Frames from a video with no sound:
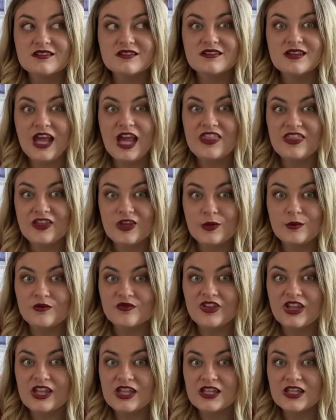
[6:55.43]
And they're comfy.
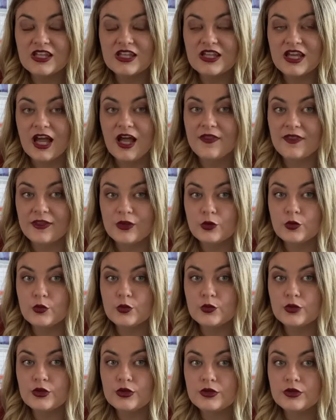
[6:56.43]
And they're cool.
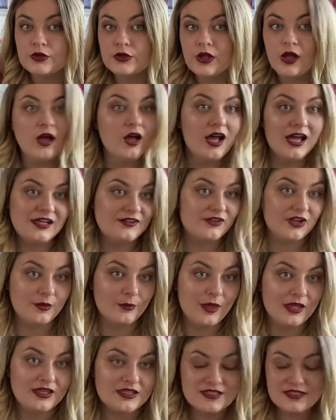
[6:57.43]
Highly
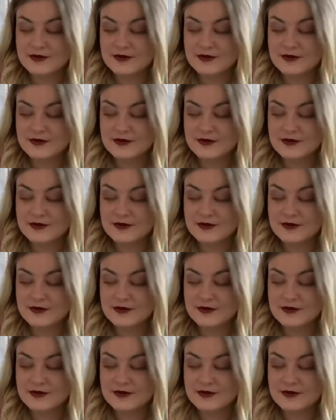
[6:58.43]
recommend.